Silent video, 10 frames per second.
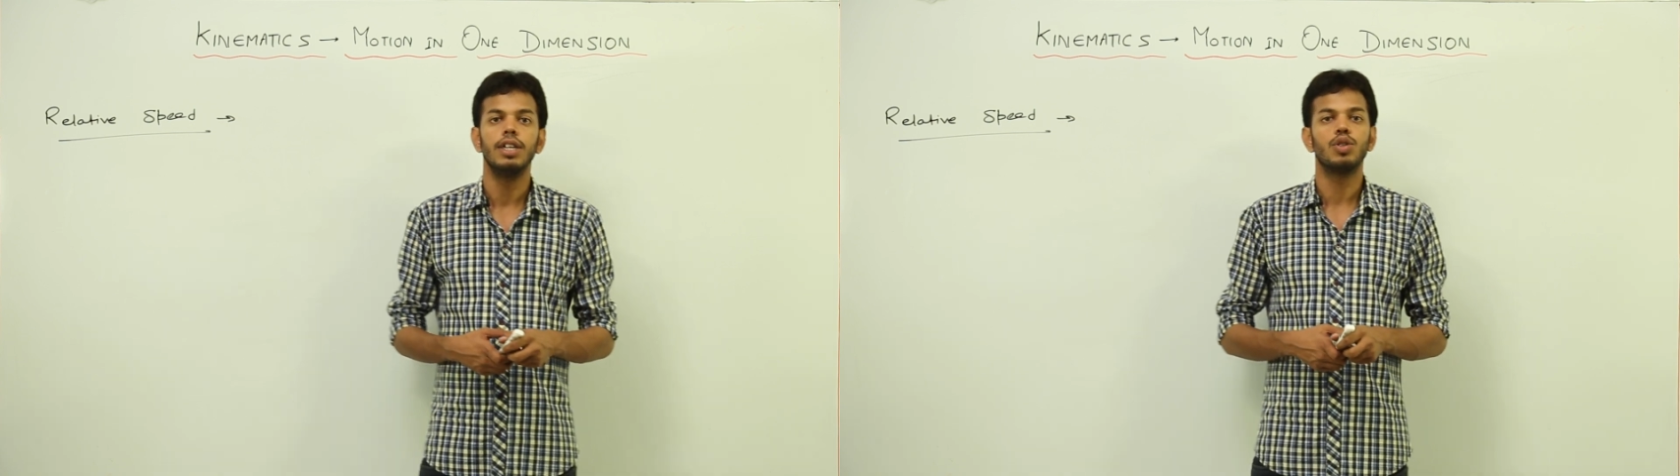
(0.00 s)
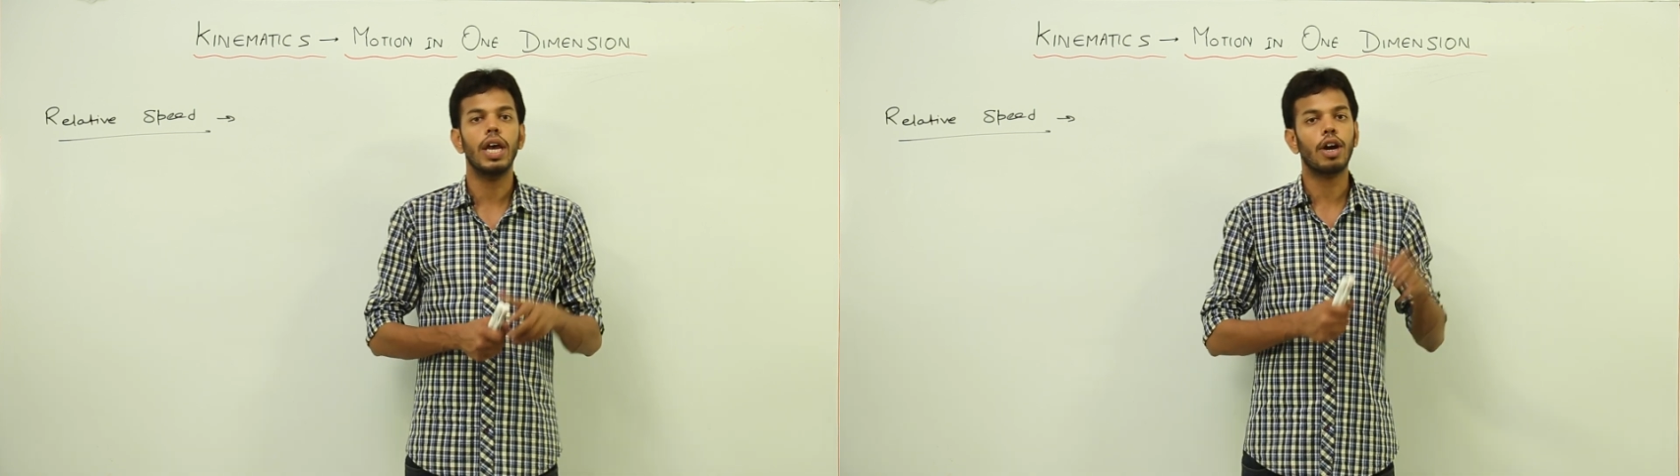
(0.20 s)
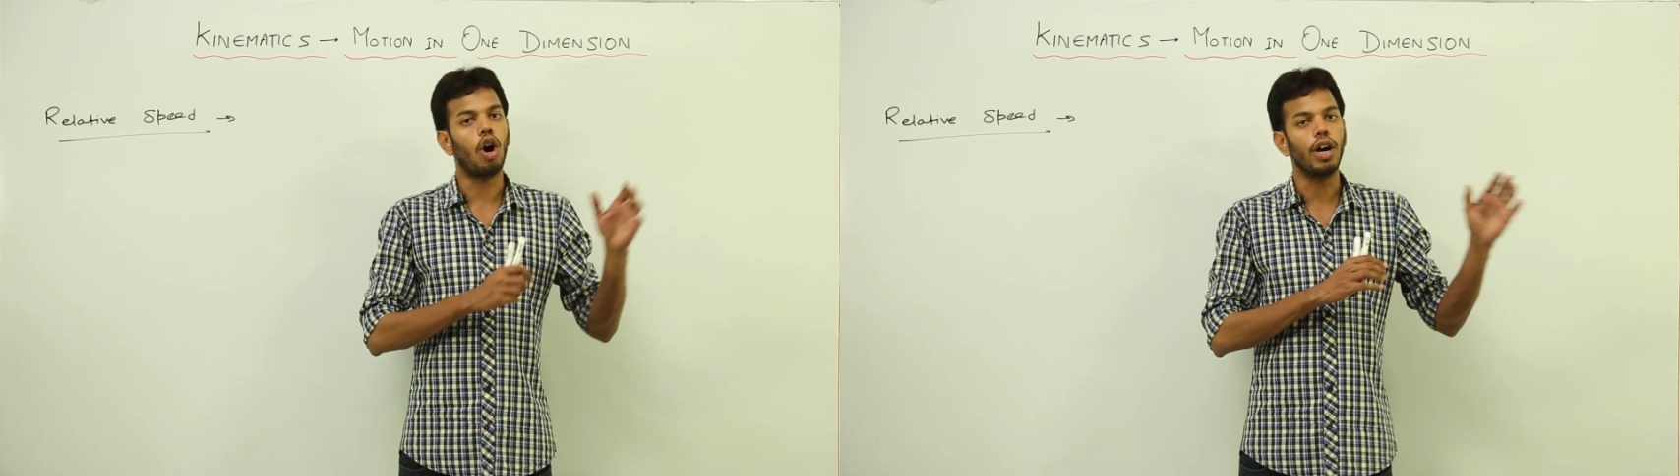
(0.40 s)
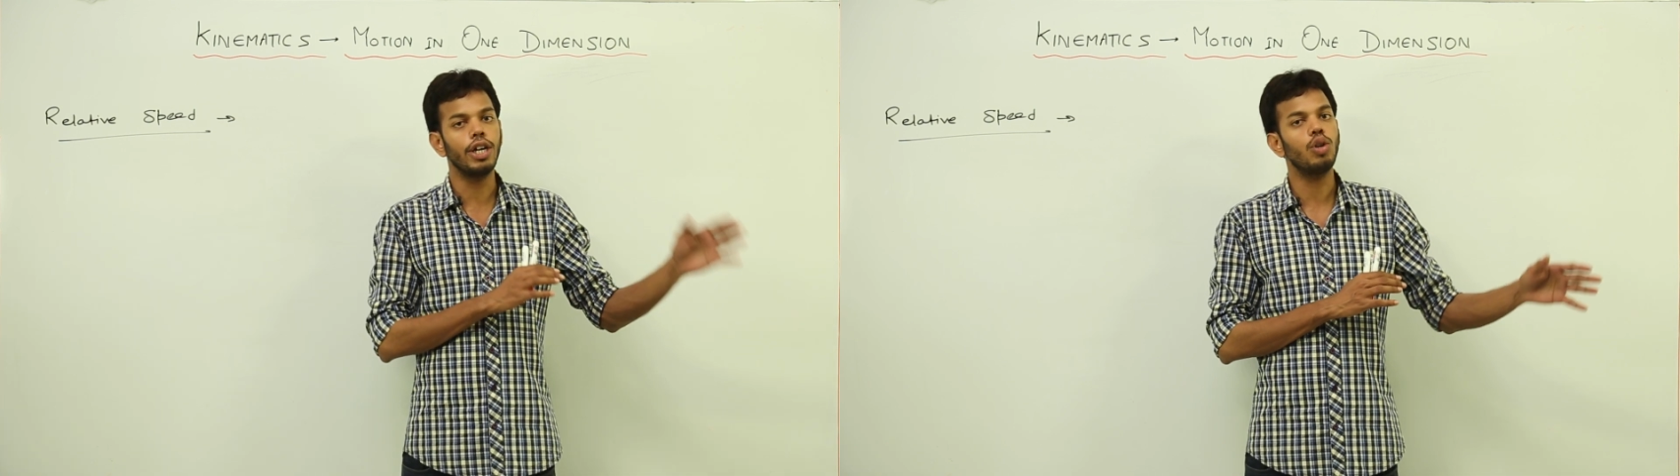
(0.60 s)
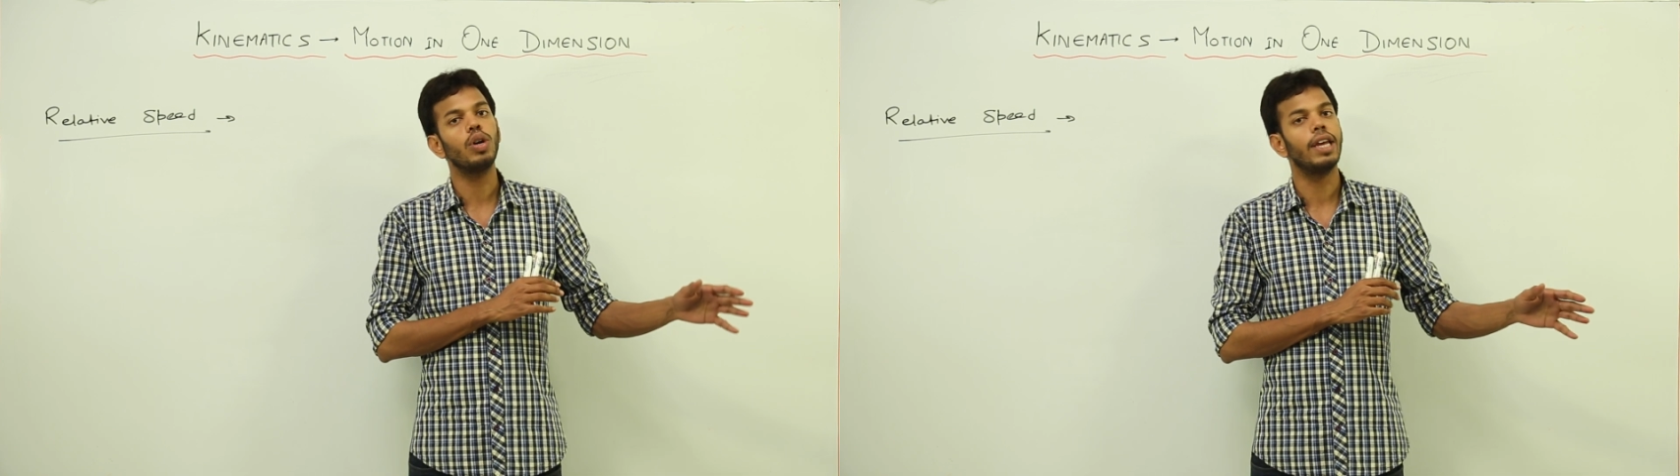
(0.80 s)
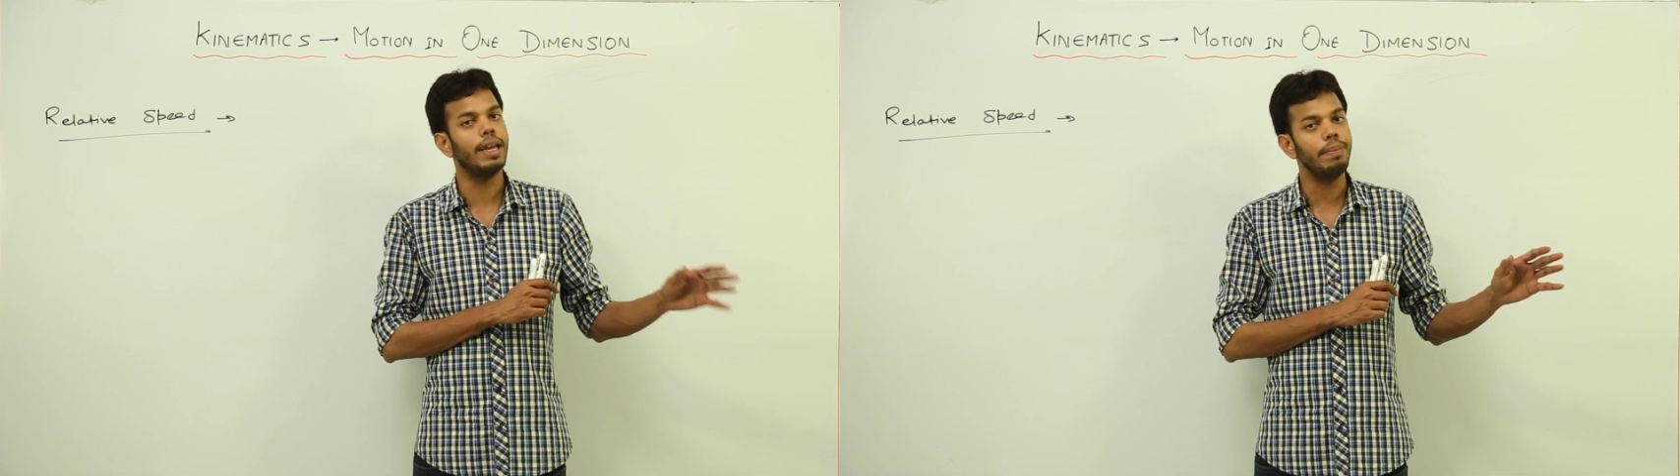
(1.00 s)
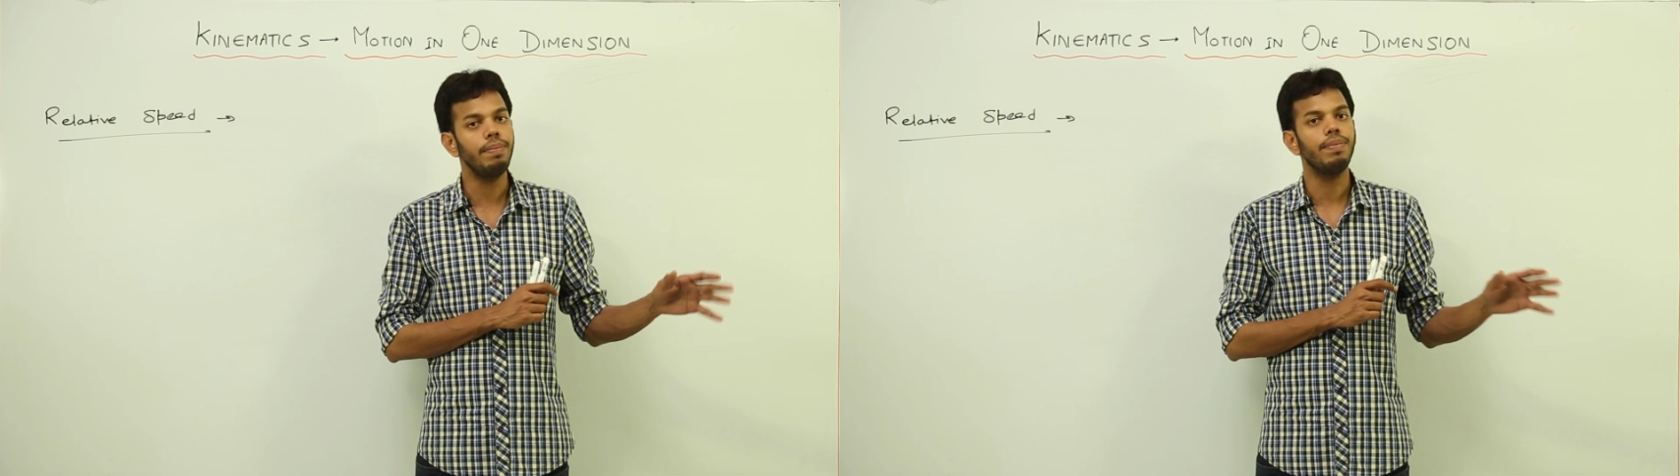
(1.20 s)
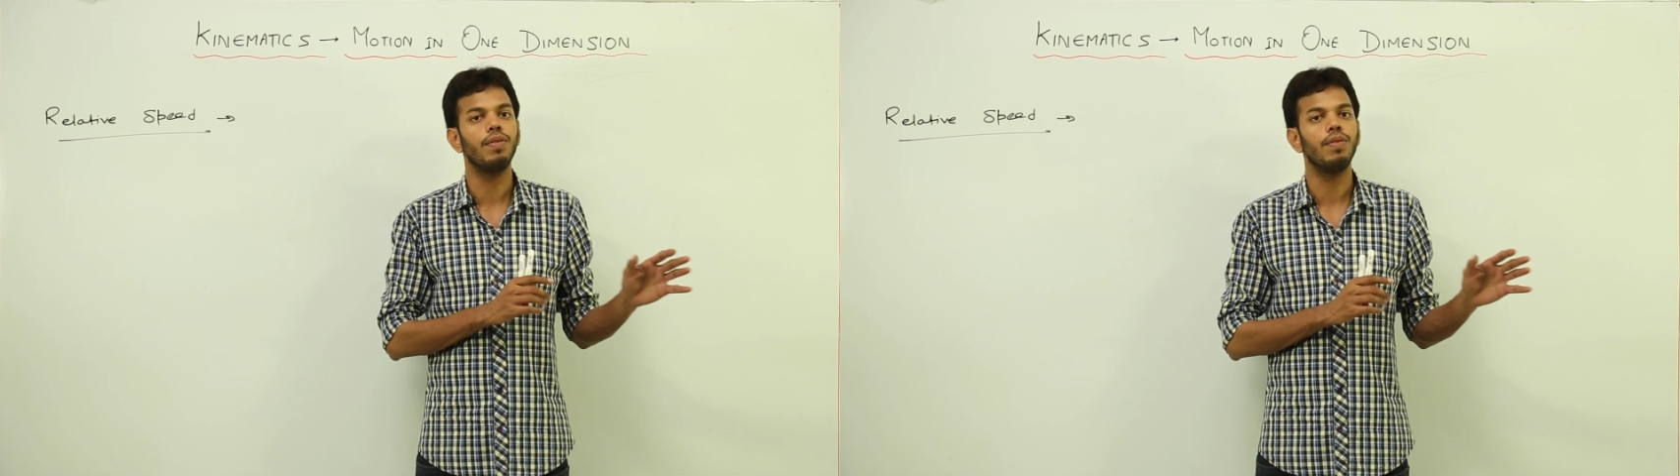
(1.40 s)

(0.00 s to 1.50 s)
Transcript: So according to him,